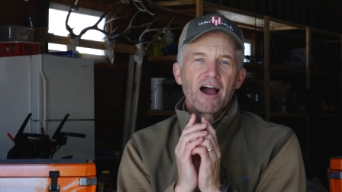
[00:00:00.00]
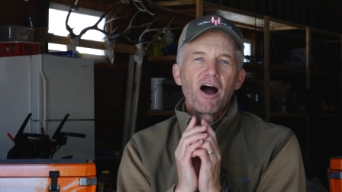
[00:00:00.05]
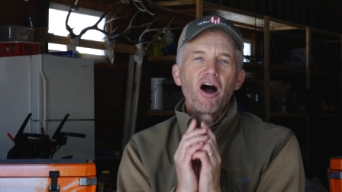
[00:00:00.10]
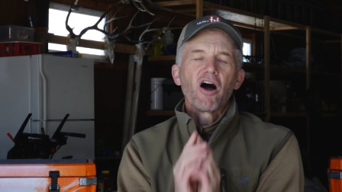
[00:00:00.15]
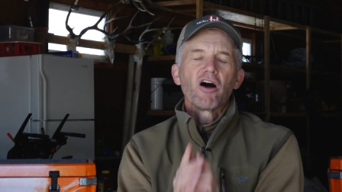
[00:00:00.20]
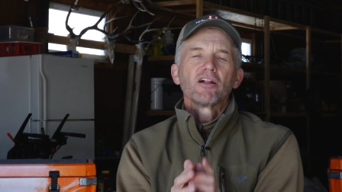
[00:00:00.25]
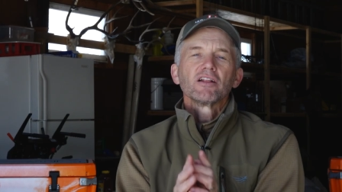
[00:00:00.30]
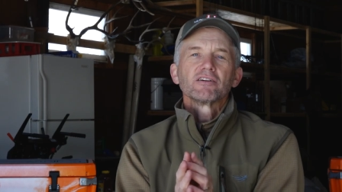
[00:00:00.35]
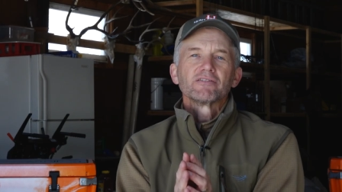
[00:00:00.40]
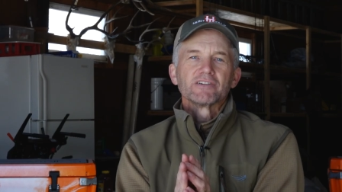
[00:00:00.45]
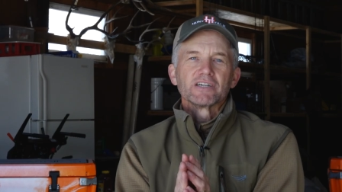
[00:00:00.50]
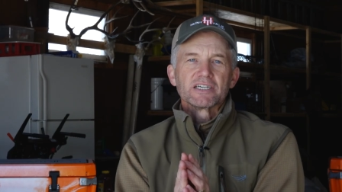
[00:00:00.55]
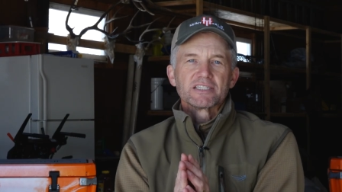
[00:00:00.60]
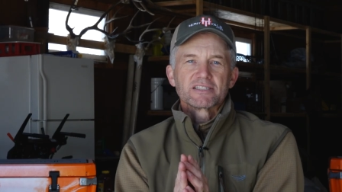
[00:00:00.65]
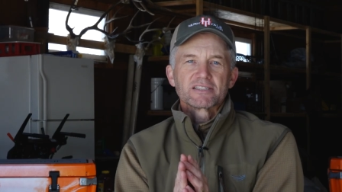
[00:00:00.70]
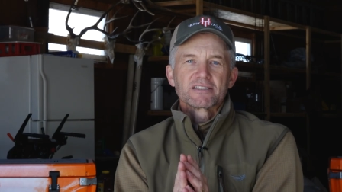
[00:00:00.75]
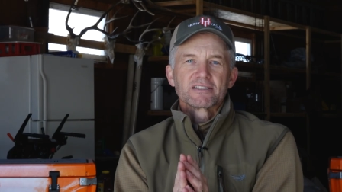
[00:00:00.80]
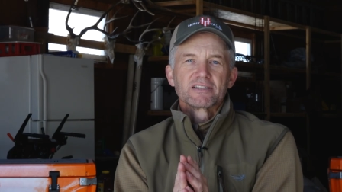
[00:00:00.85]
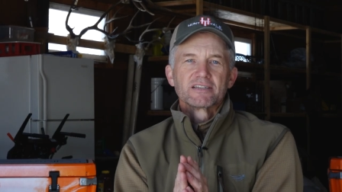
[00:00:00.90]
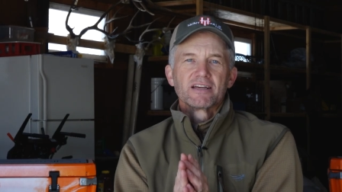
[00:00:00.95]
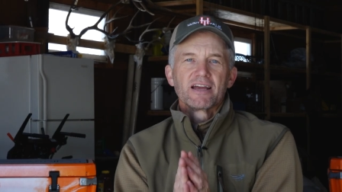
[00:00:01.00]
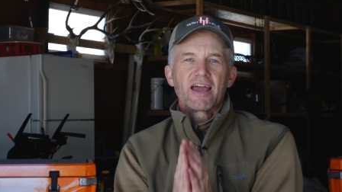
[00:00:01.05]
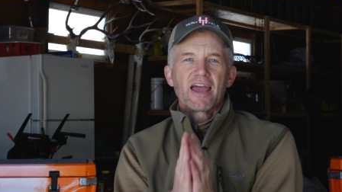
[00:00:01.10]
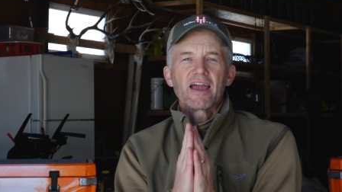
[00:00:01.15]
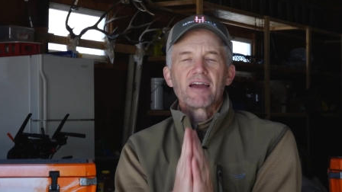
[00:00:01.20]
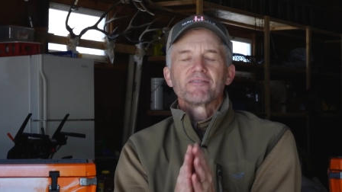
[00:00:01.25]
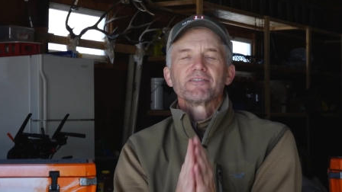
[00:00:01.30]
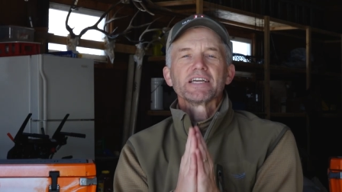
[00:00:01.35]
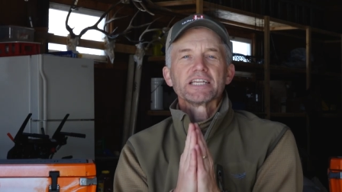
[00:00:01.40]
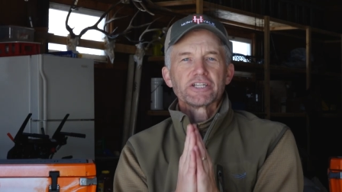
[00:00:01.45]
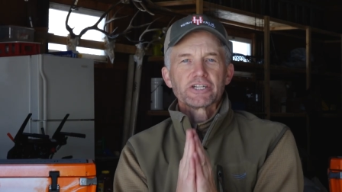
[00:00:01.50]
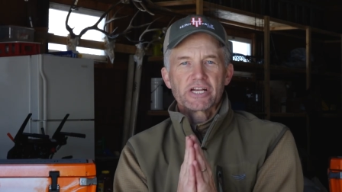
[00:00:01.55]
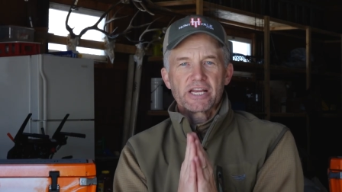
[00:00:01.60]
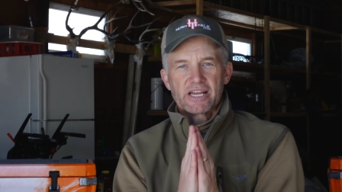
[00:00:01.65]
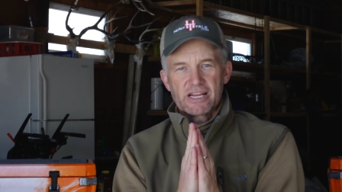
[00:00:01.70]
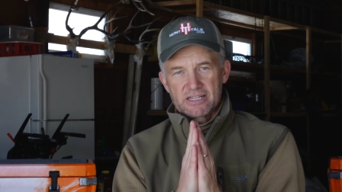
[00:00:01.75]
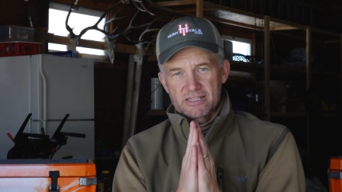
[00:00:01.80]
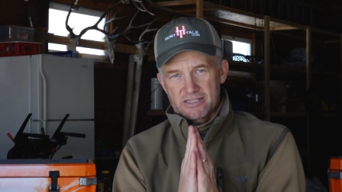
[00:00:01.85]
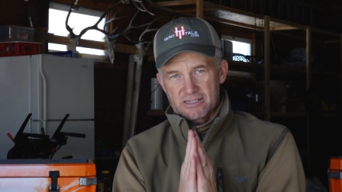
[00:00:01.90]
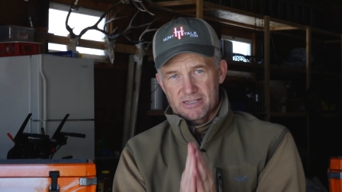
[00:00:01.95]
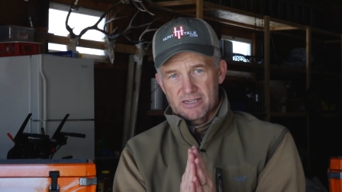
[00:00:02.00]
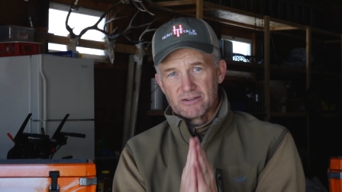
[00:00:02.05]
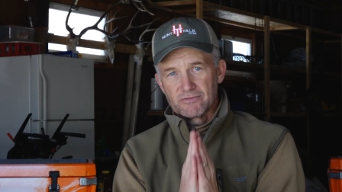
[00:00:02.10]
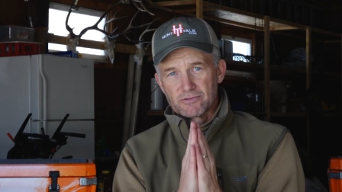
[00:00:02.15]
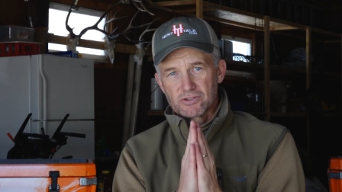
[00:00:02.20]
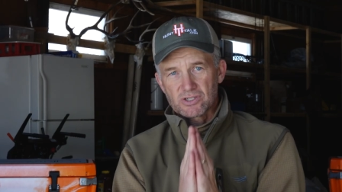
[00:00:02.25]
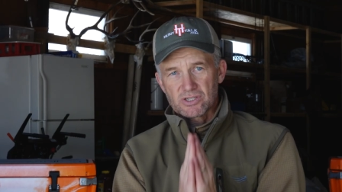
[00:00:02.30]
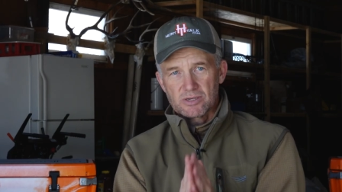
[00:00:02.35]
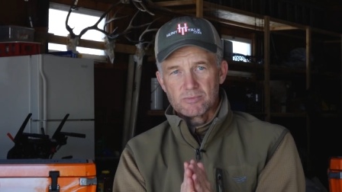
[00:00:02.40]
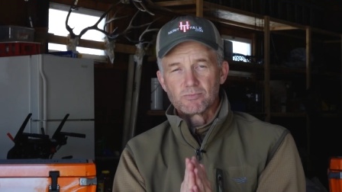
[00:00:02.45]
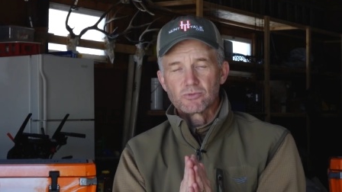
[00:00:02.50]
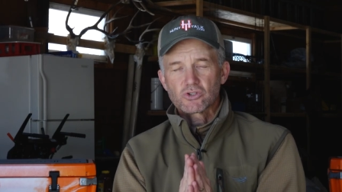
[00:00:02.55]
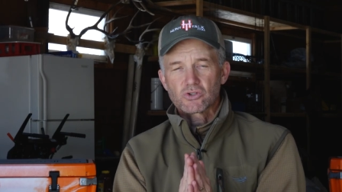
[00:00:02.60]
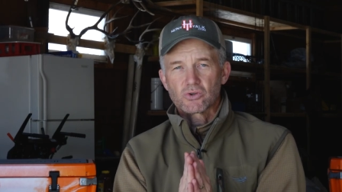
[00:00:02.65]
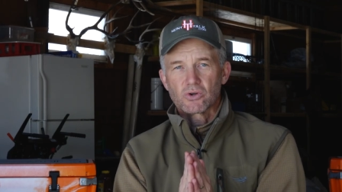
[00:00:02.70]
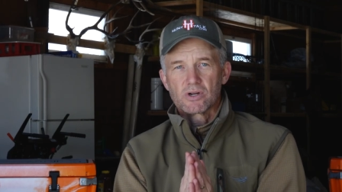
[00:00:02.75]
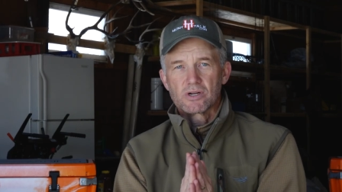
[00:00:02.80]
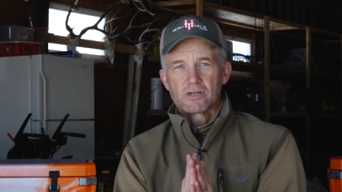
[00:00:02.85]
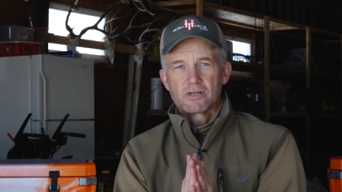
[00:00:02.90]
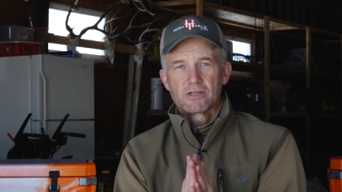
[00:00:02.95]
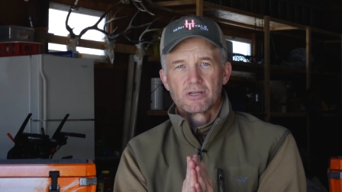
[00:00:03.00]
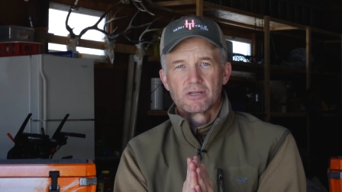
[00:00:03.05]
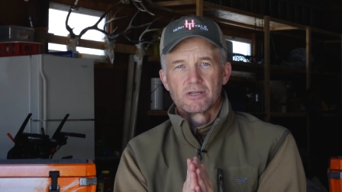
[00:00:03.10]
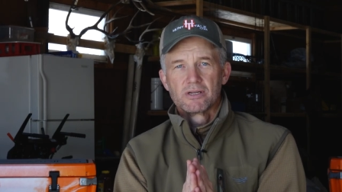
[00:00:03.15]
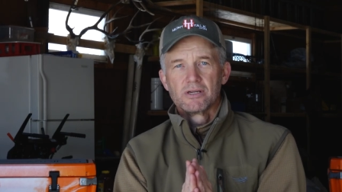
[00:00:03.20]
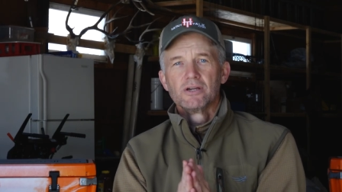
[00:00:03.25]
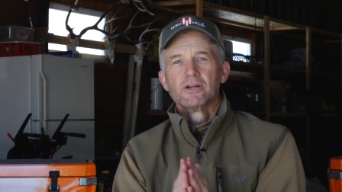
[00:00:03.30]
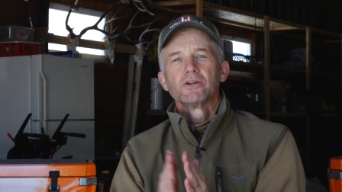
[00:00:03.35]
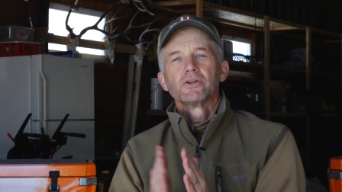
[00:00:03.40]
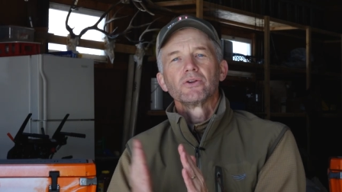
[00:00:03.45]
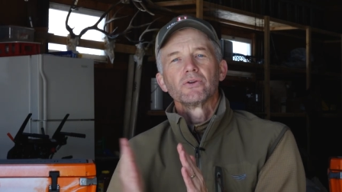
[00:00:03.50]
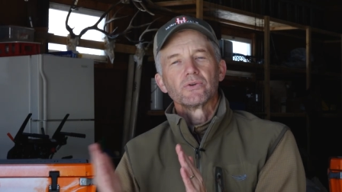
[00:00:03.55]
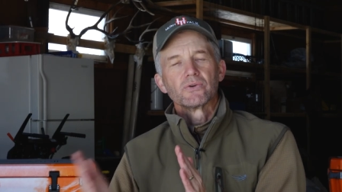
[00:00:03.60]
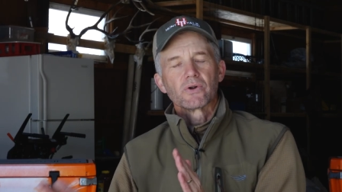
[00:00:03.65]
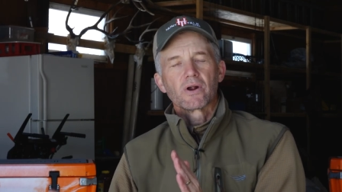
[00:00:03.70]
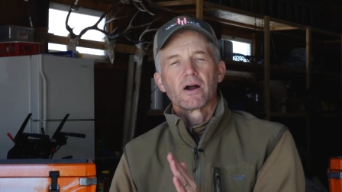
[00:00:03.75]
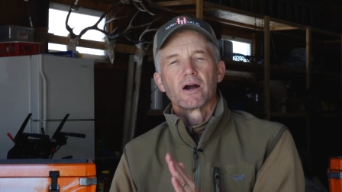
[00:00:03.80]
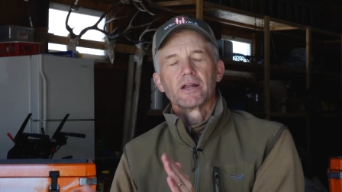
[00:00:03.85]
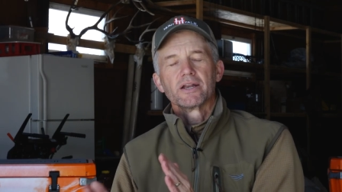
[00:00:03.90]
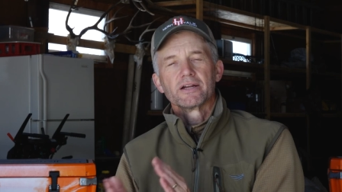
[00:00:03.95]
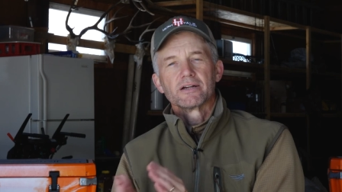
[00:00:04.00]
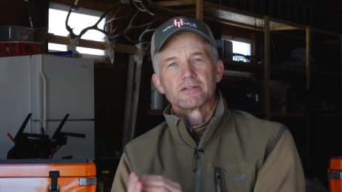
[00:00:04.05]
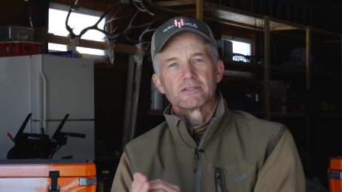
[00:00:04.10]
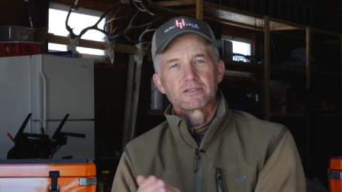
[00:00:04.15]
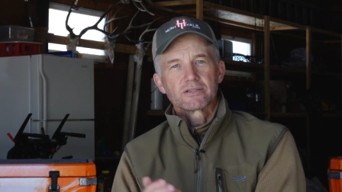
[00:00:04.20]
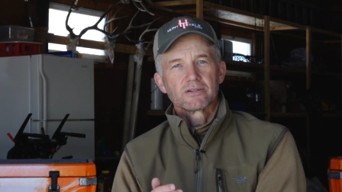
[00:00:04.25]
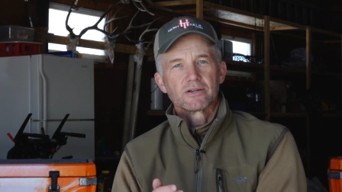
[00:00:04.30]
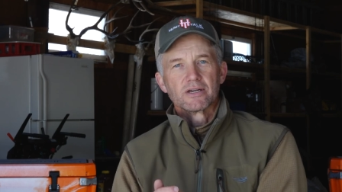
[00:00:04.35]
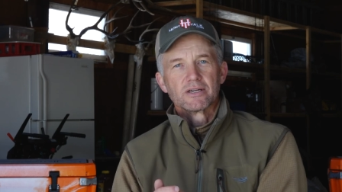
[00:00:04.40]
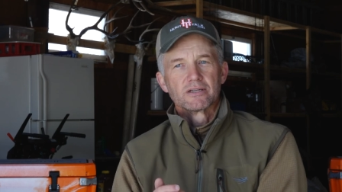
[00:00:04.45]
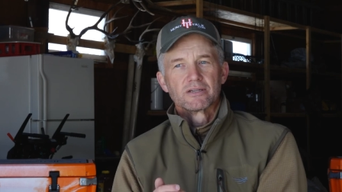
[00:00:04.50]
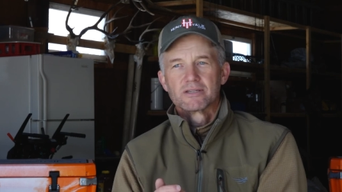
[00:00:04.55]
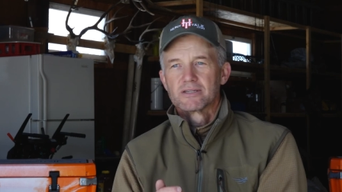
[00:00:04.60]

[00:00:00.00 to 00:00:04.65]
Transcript: All of us have a chance of some sort to draw in Arizona.